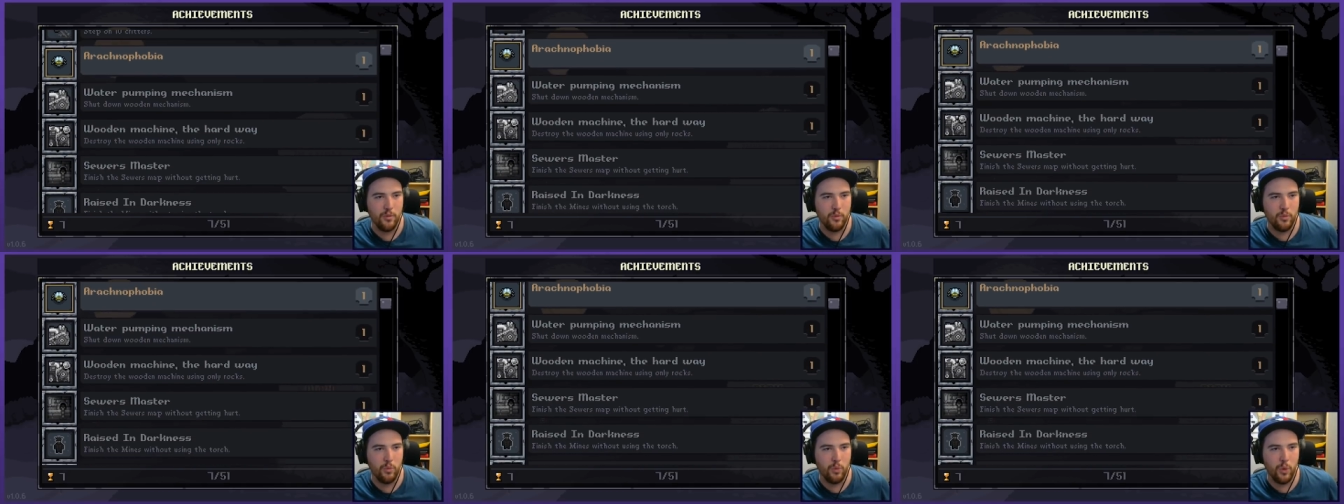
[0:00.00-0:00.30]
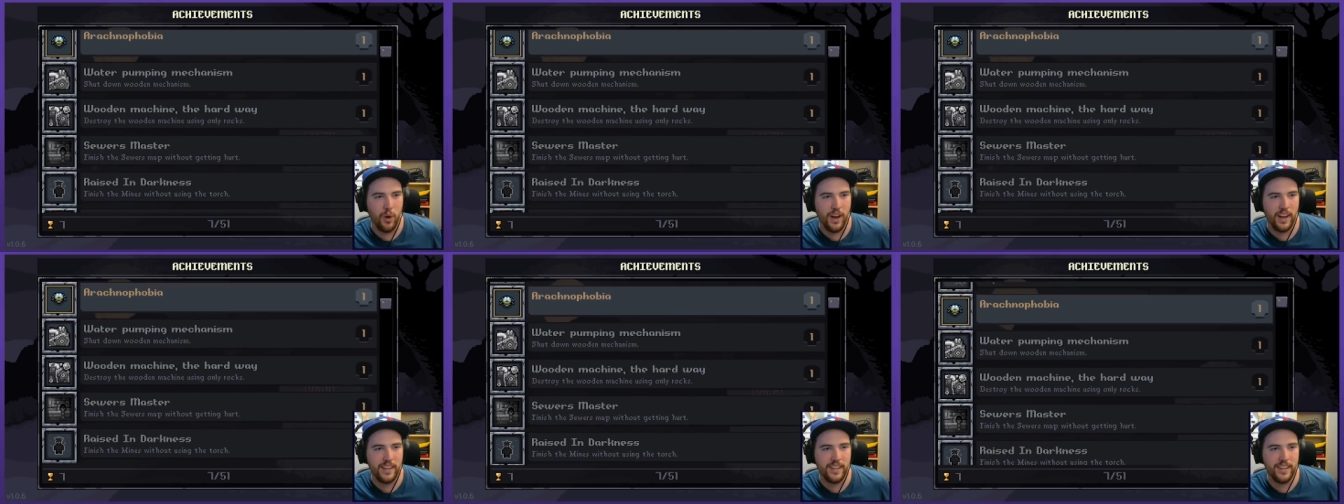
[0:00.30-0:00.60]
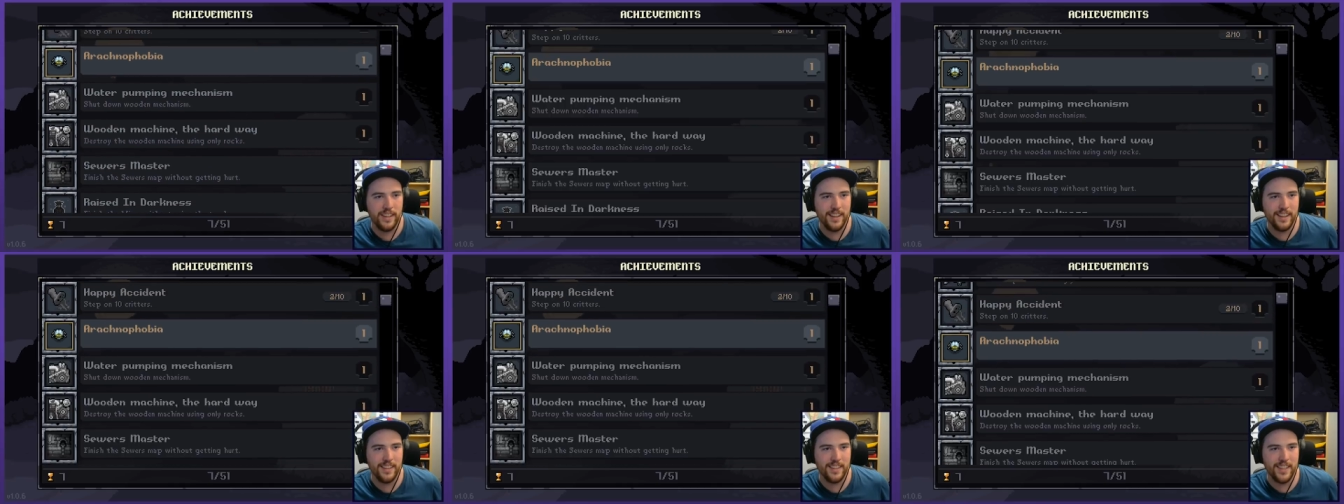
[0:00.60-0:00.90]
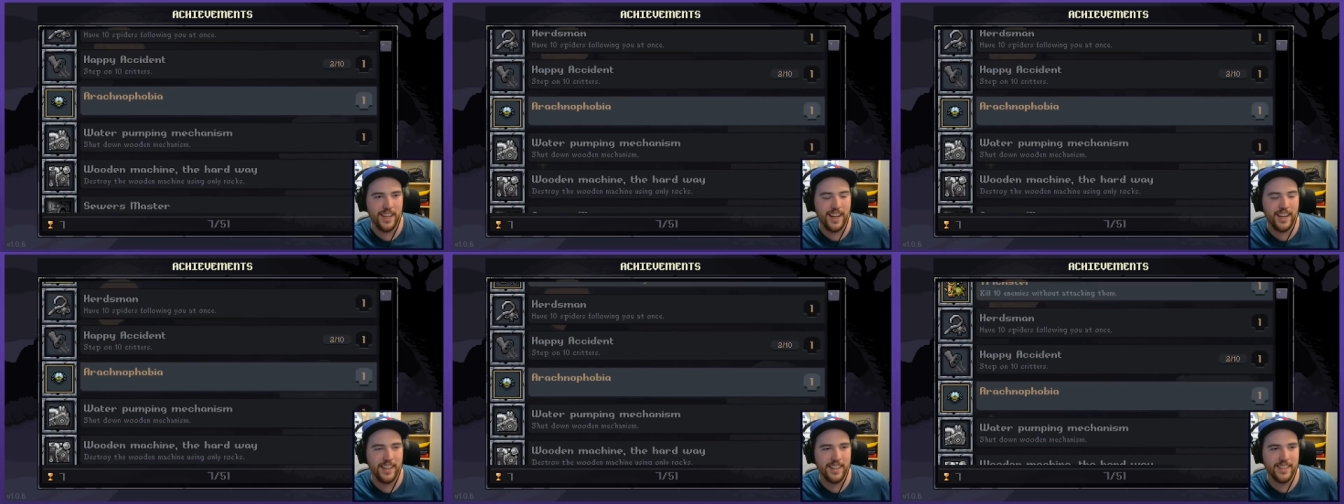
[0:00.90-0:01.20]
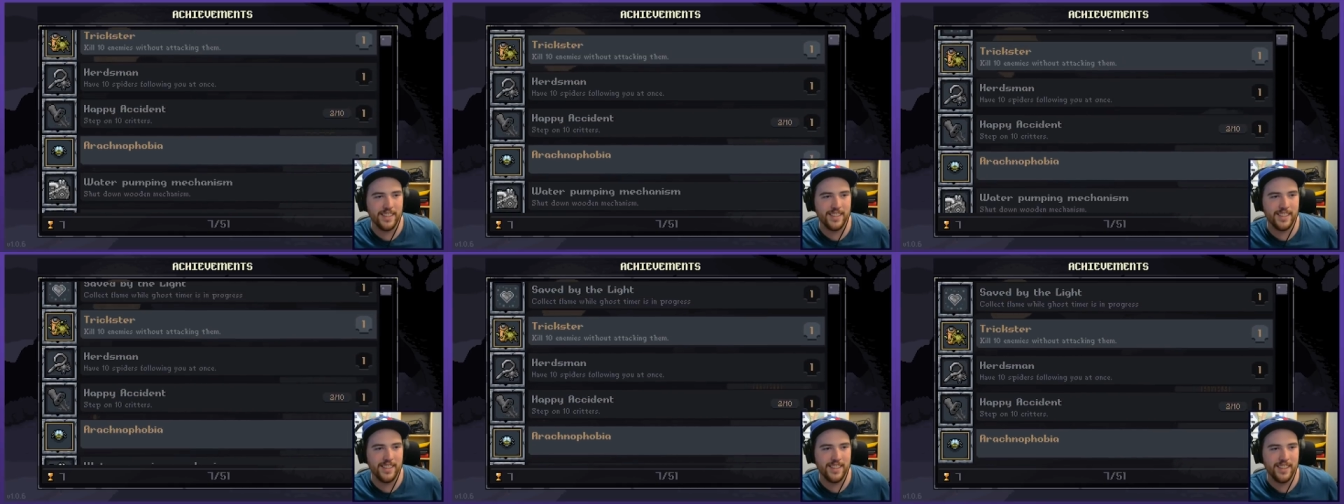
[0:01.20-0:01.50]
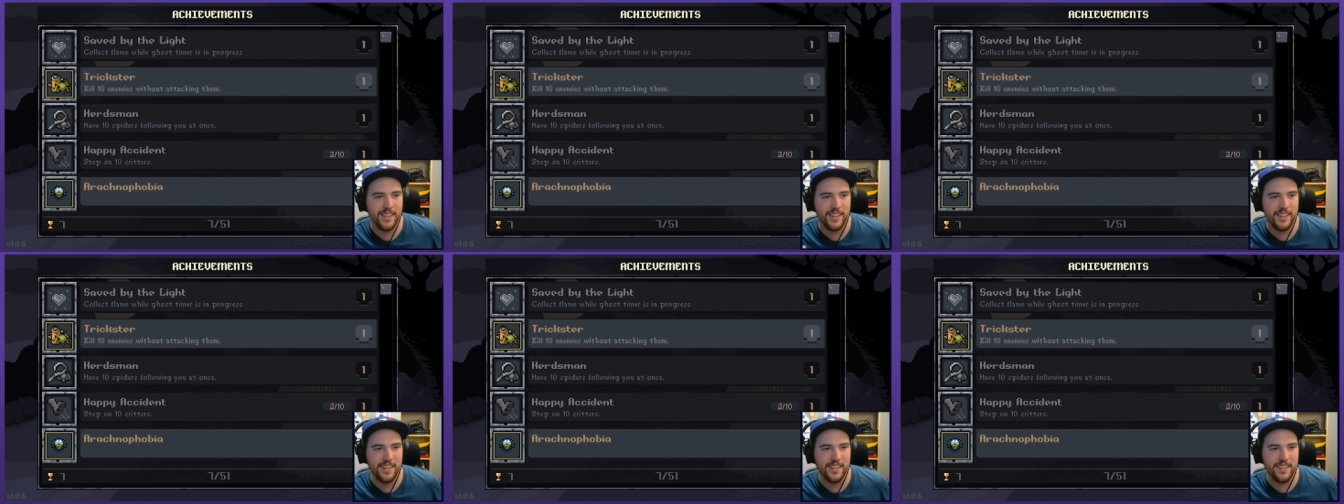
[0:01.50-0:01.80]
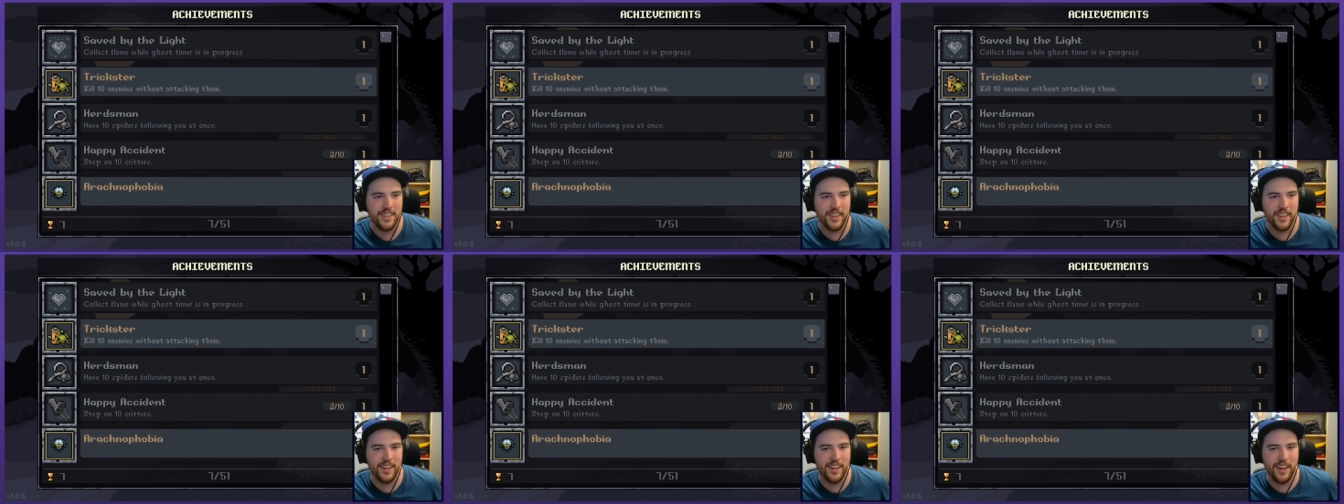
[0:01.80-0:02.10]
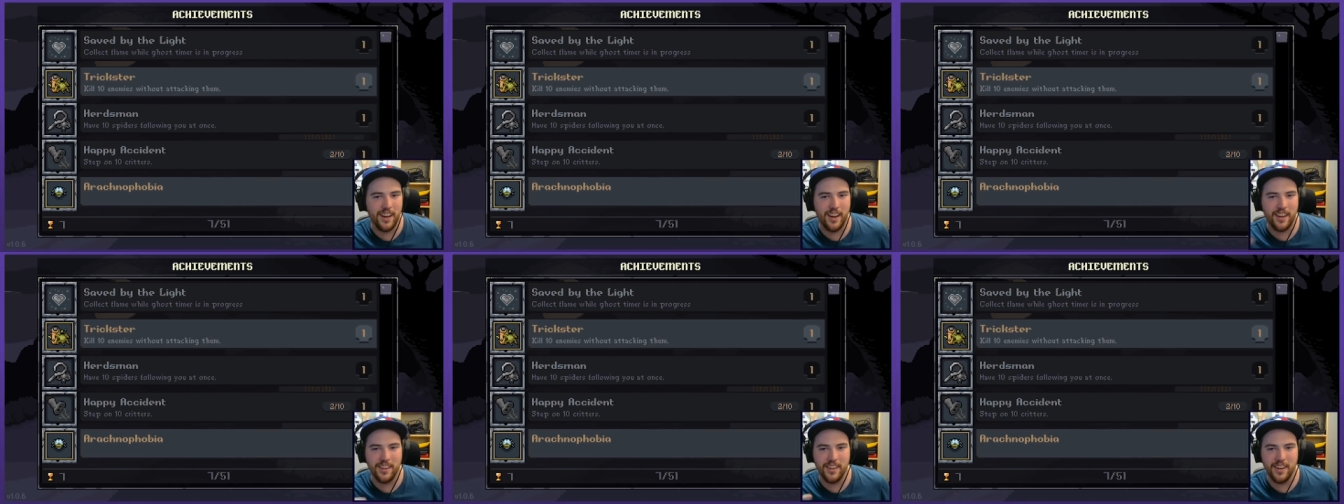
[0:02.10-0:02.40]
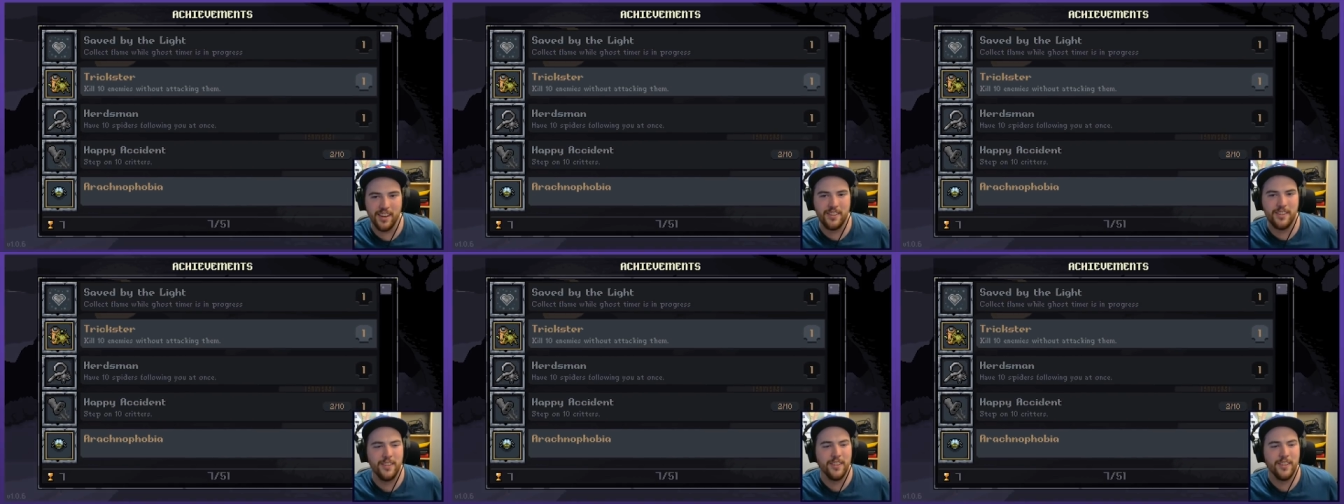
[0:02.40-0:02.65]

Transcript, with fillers: what it takes to